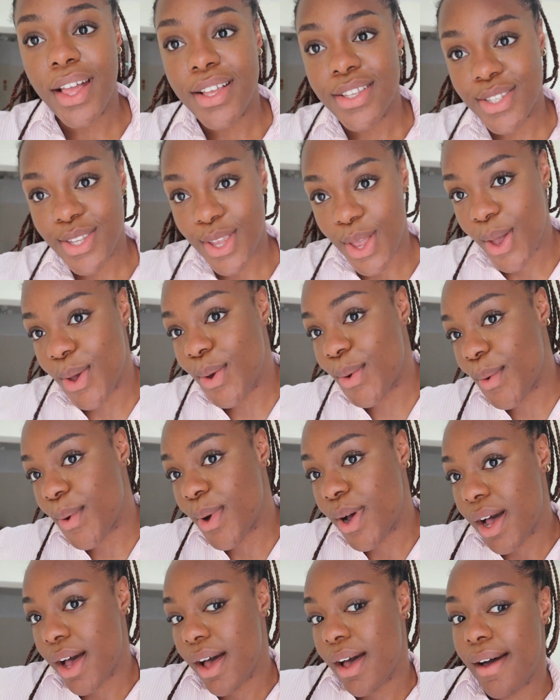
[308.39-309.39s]

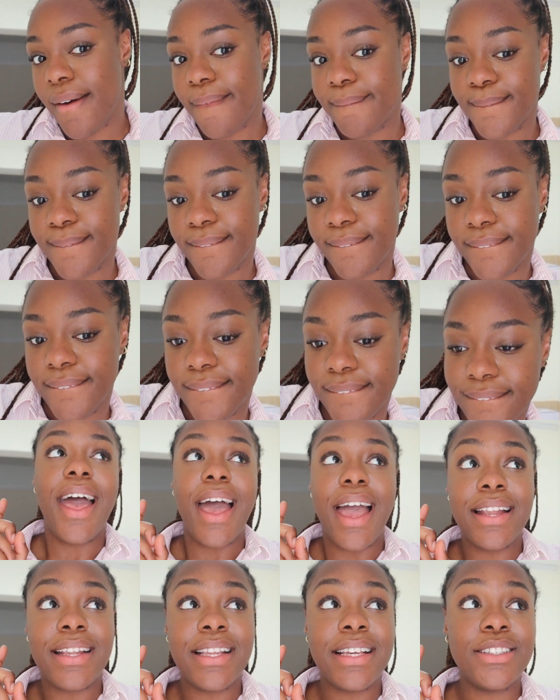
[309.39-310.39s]
so um,
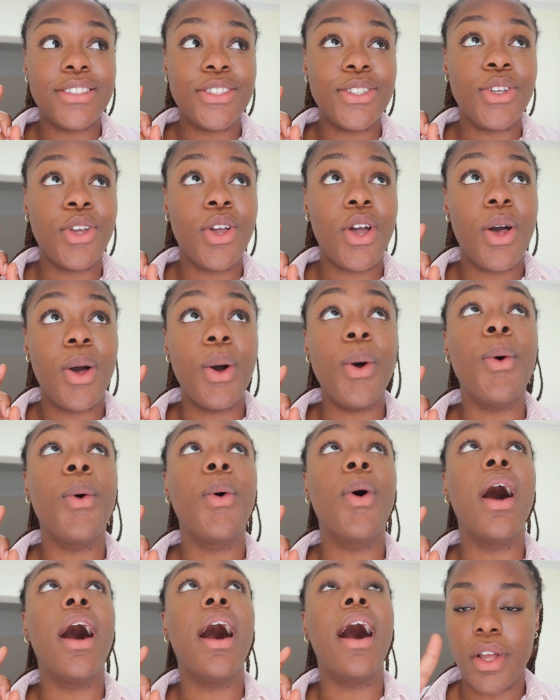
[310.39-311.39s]
I need to
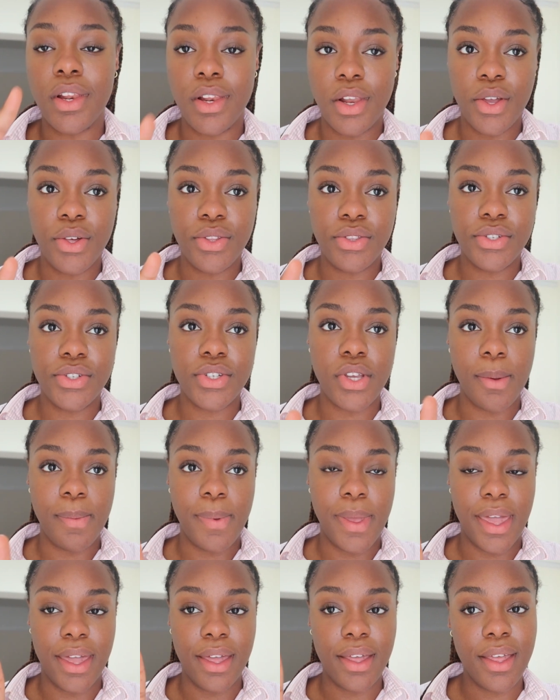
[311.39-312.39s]
go clothes
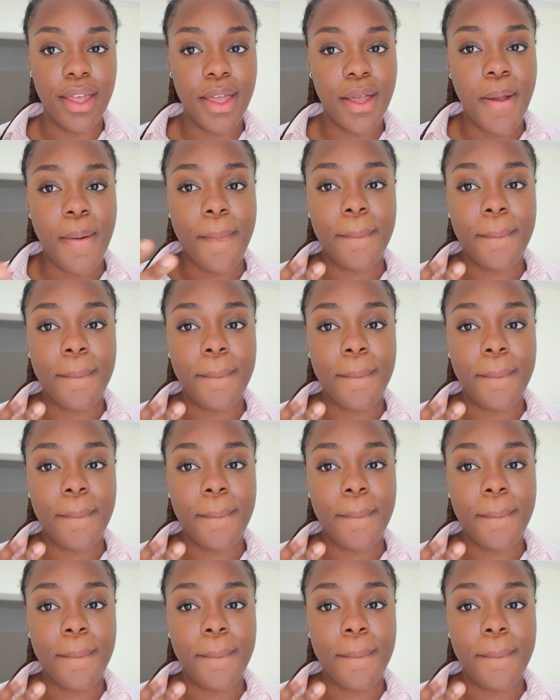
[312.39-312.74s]
shopping